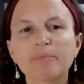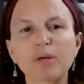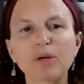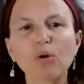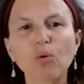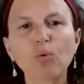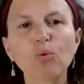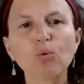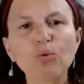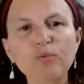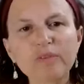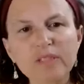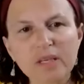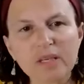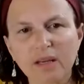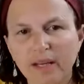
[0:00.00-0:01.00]
But all
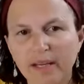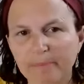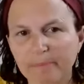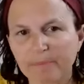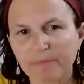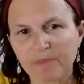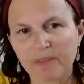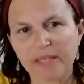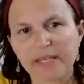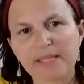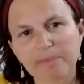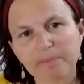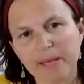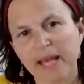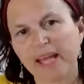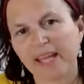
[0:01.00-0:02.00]
the time,
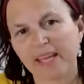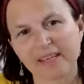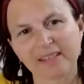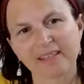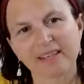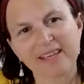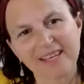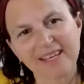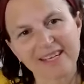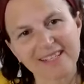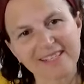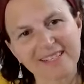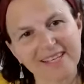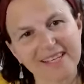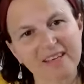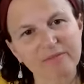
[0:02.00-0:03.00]
this pain
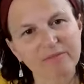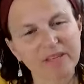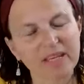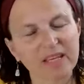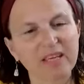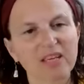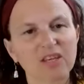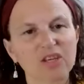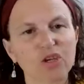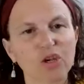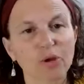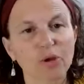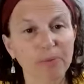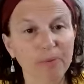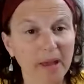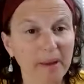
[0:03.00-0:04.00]
is giving
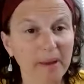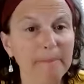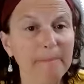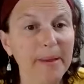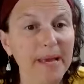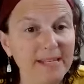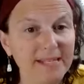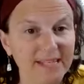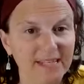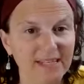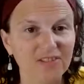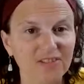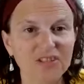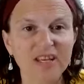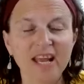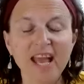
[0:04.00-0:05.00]
you a
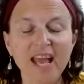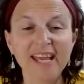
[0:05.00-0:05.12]
message.